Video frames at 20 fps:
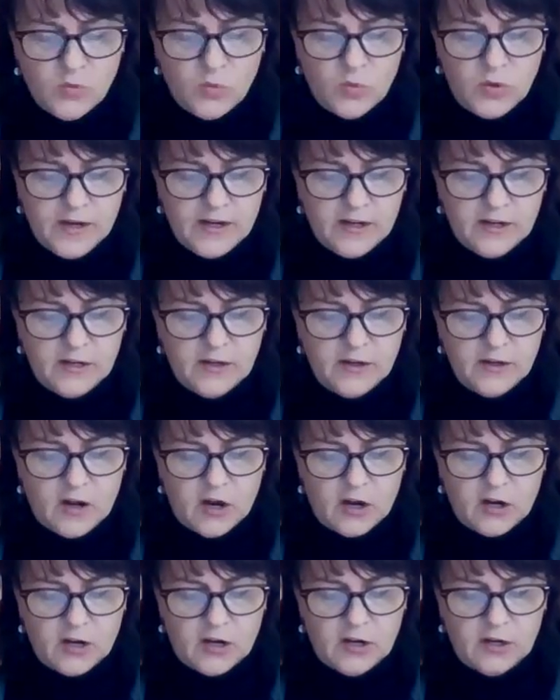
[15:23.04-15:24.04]
is, where
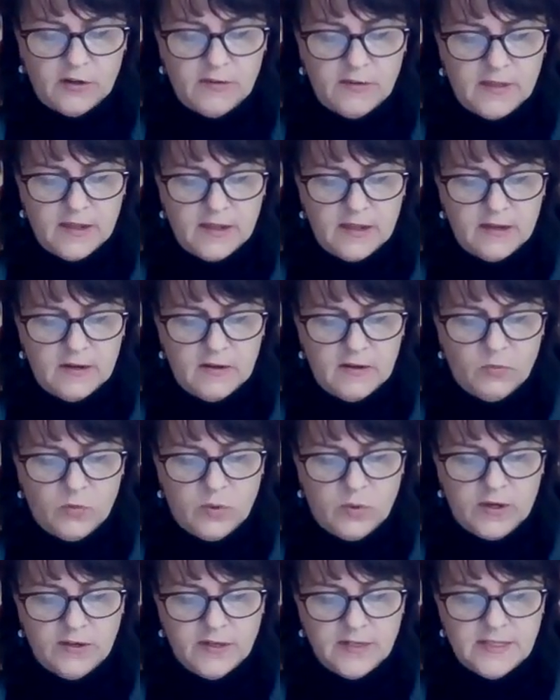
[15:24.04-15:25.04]

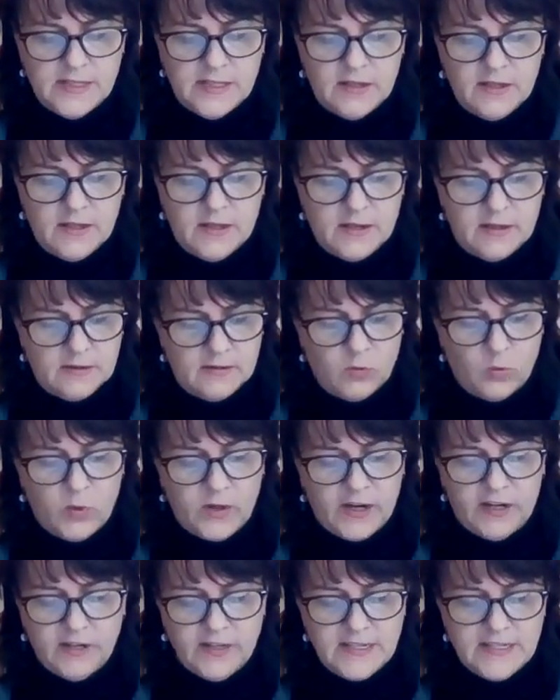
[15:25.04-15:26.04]
is
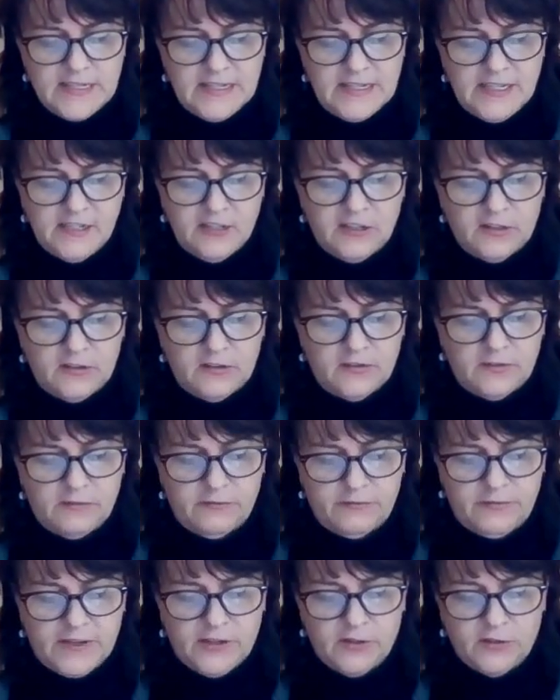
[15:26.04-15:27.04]
deer
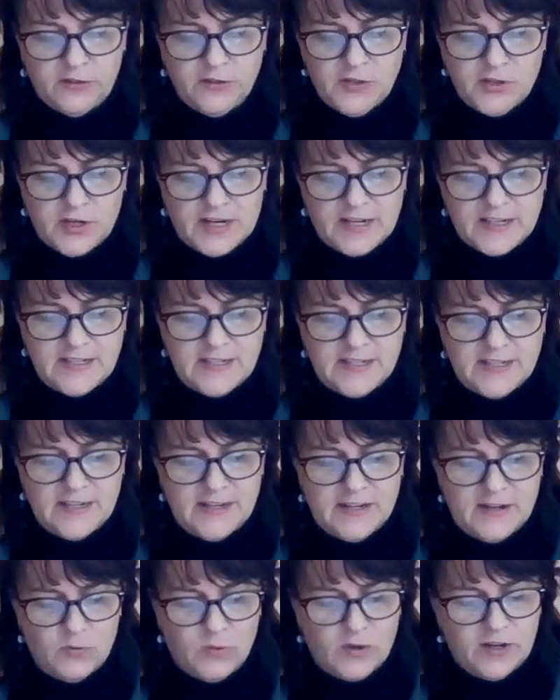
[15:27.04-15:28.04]
field dressed?
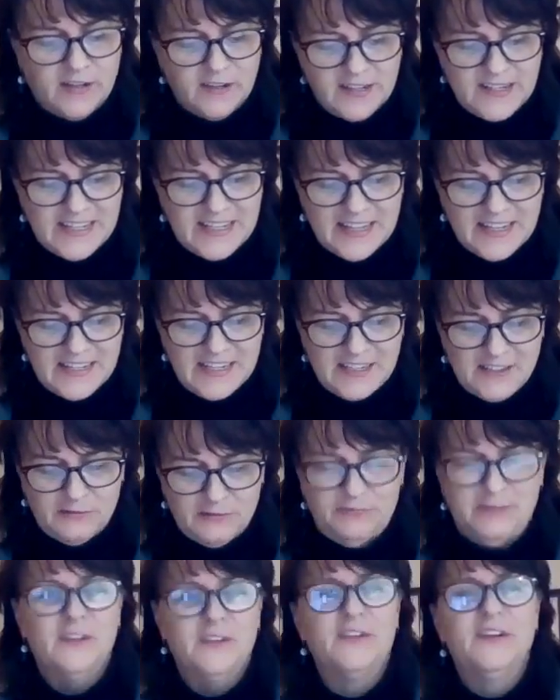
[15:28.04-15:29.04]
Where is the deer
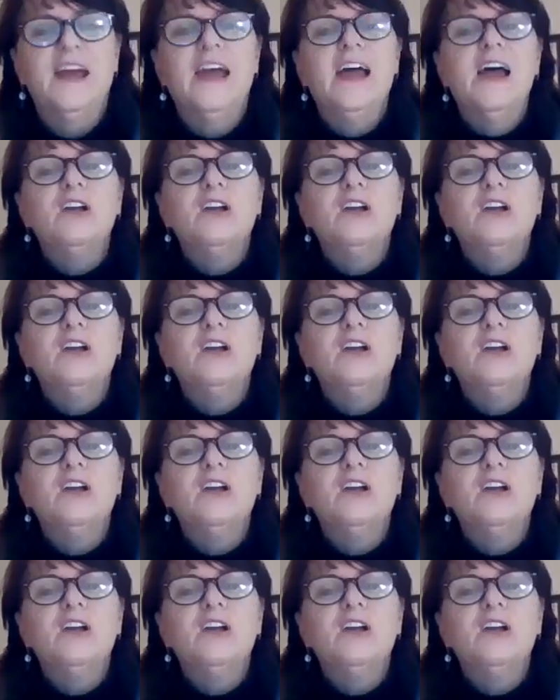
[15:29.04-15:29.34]
field?